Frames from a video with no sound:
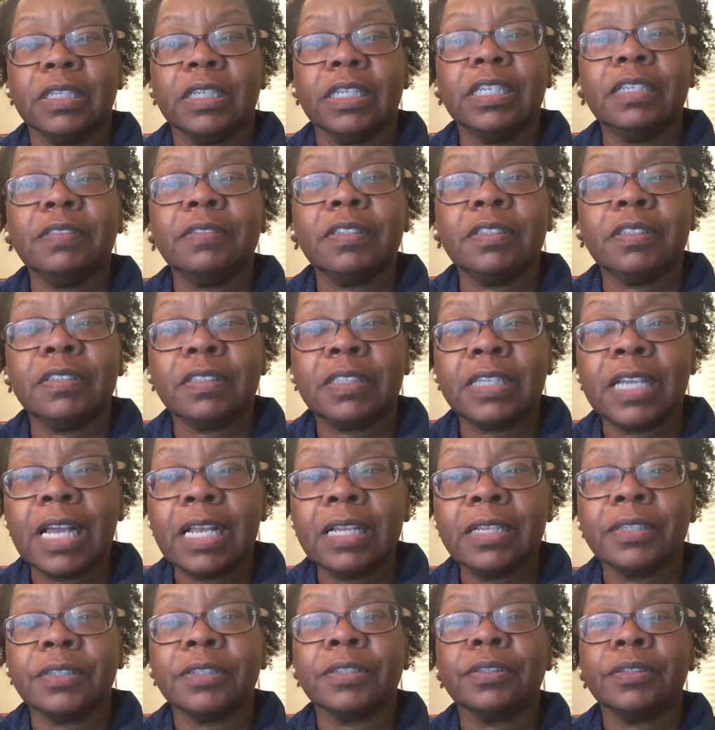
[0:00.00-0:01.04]
If the
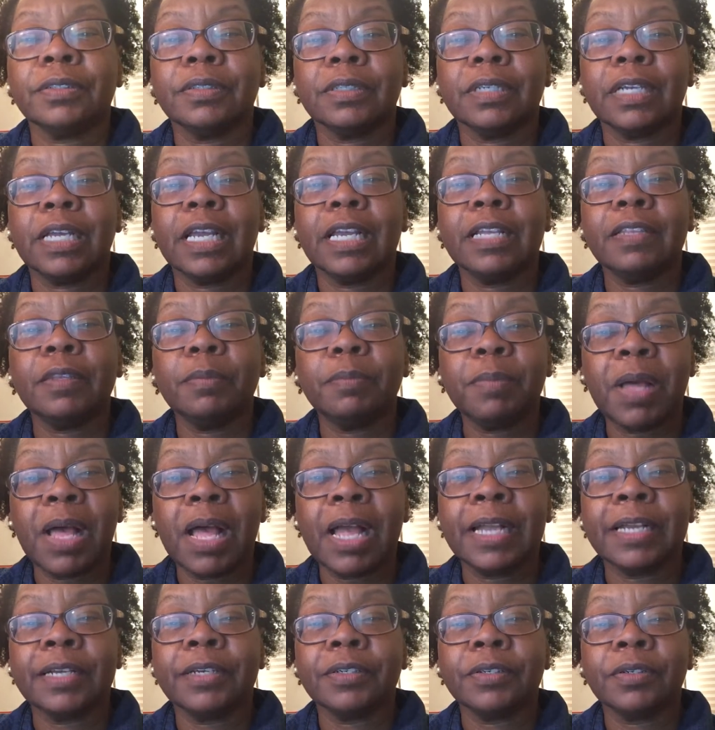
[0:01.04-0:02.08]
seller and the
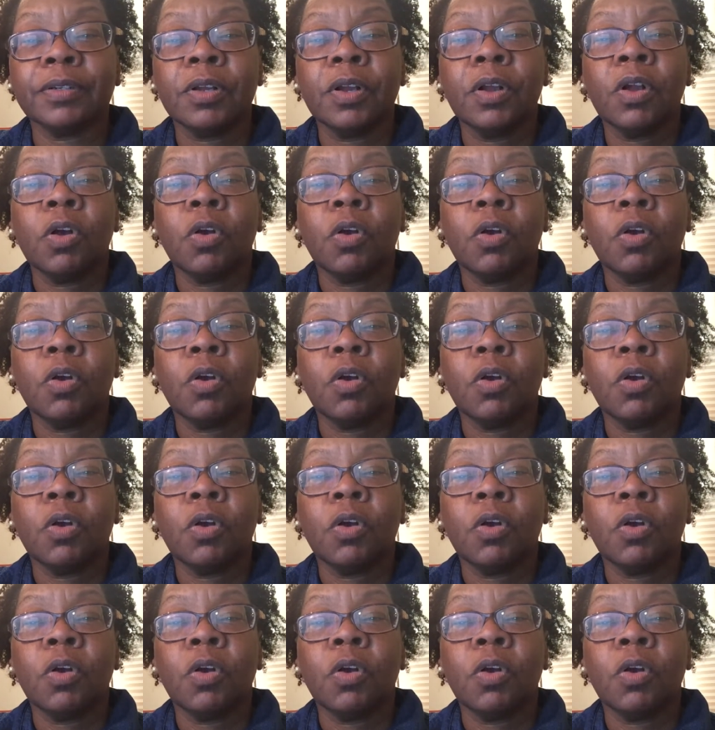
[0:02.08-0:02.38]
buyer